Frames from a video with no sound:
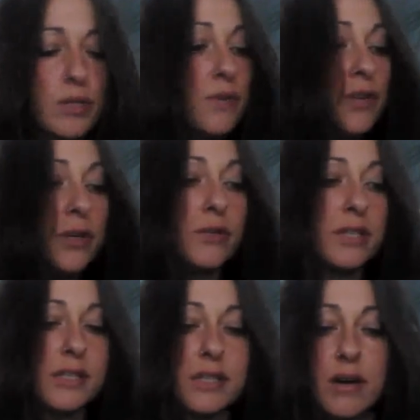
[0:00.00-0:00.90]
those of you who
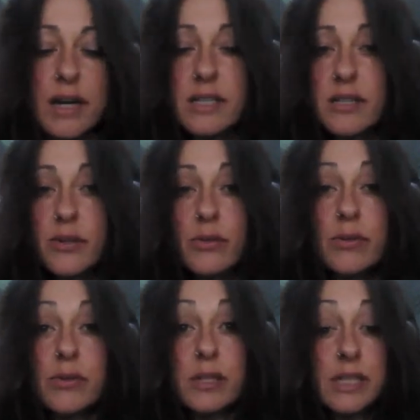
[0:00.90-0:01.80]
decide
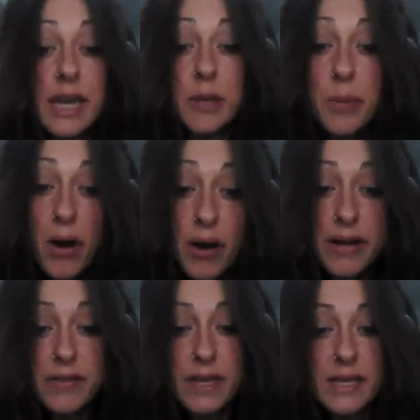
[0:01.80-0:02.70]
to take
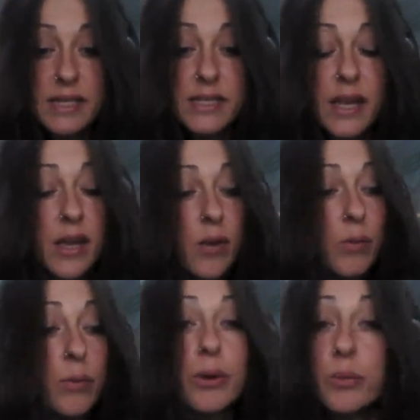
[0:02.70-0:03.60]
part in this,
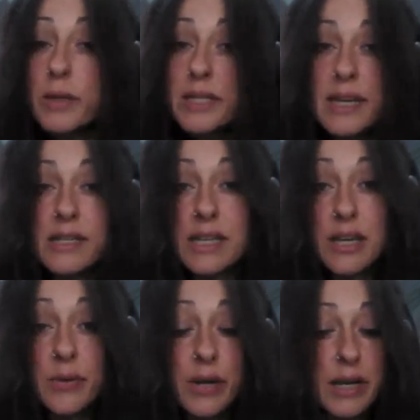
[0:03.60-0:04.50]
we will be
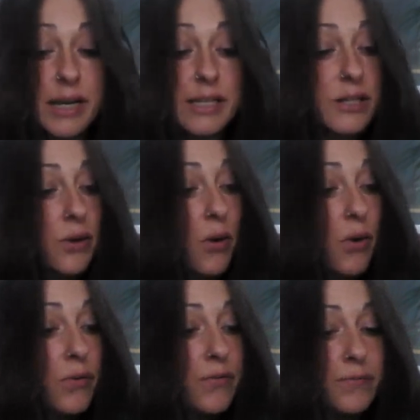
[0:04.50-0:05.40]
sending you a list
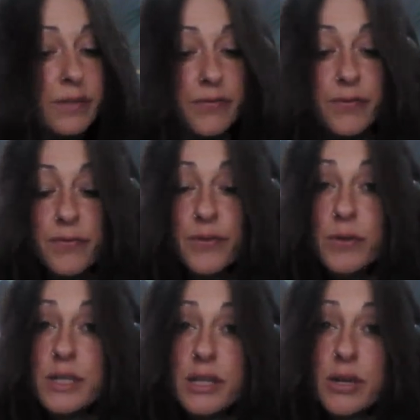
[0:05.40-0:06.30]
of different
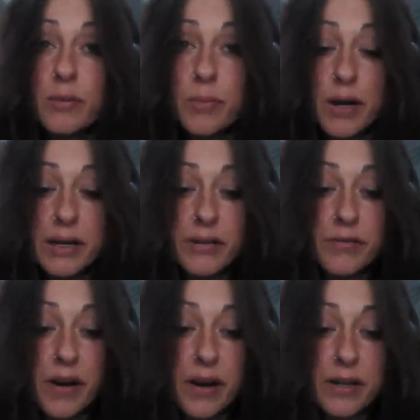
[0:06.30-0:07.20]
foods that you can buy in
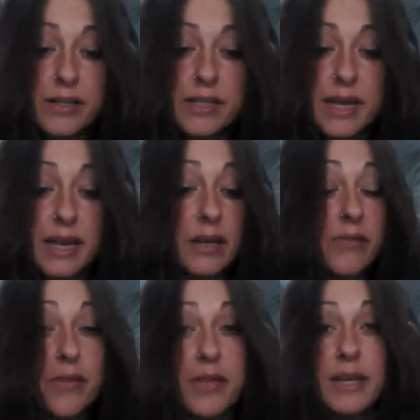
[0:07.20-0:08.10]
advance and
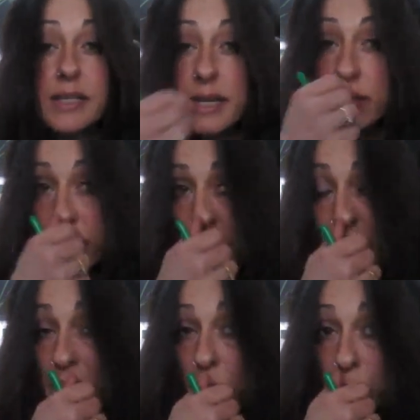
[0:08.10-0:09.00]
other things that can
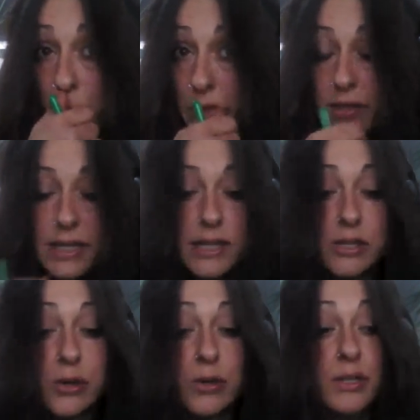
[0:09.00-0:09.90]
really help with the
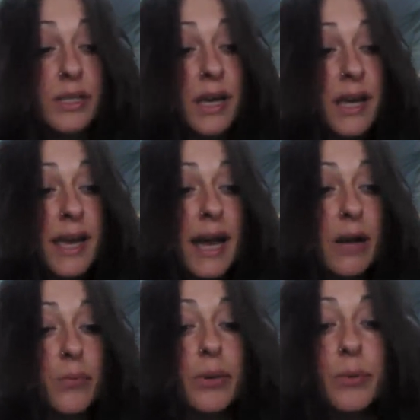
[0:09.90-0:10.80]
detox.
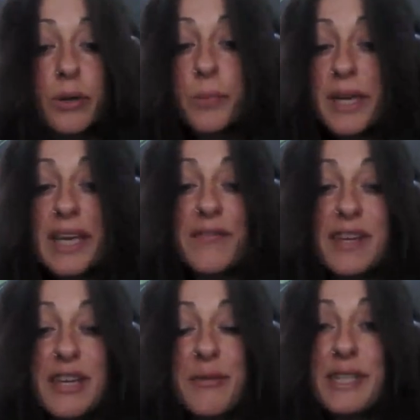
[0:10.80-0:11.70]
And we will be
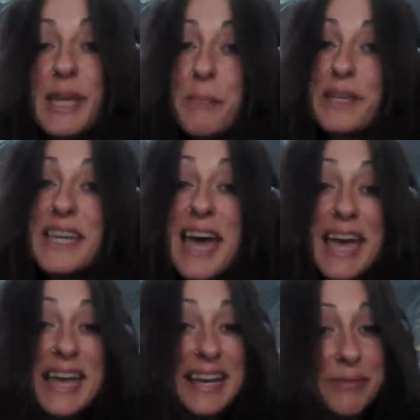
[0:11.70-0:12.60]
giving you a tip a
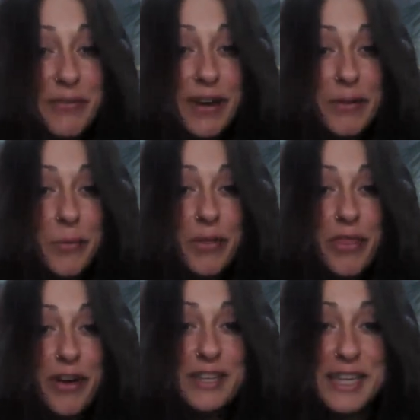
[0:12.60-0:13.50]
day. We've come up with
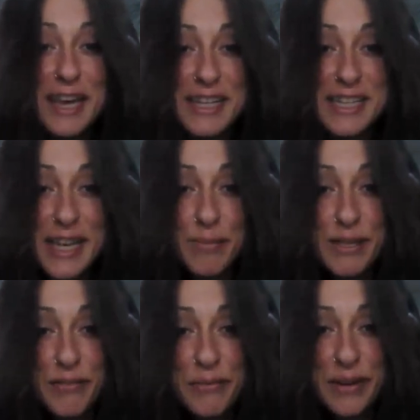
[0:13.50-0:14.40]
38
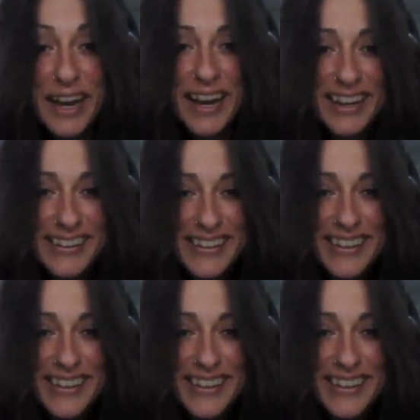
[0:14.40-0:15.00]
tips, haven't we?